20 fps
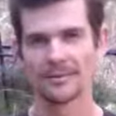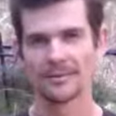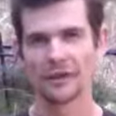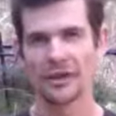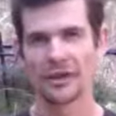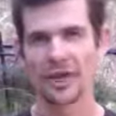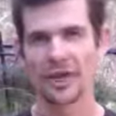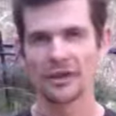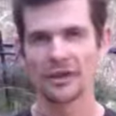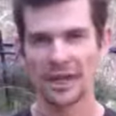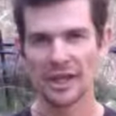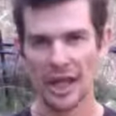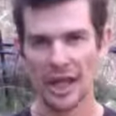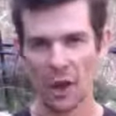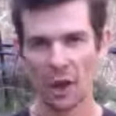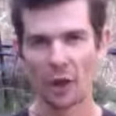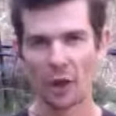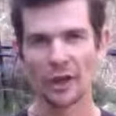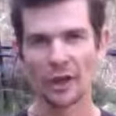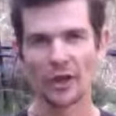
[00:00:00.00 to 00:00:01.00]
You need to get
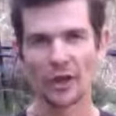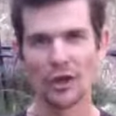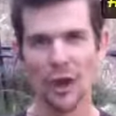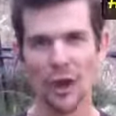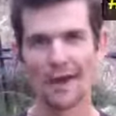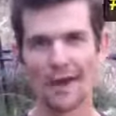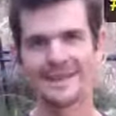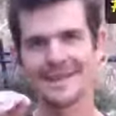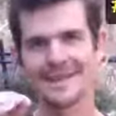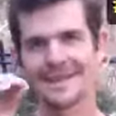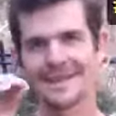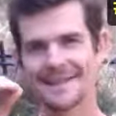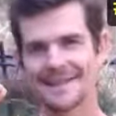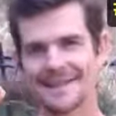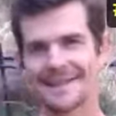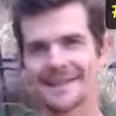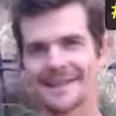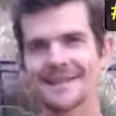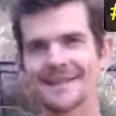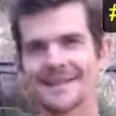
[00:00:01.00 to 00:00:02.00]
early nights
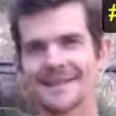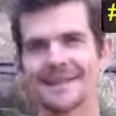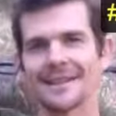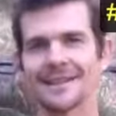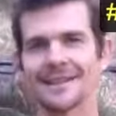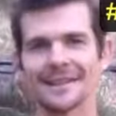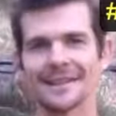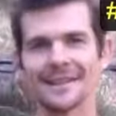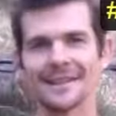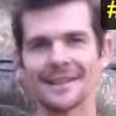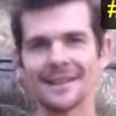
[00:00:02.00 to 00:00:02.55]
consistently.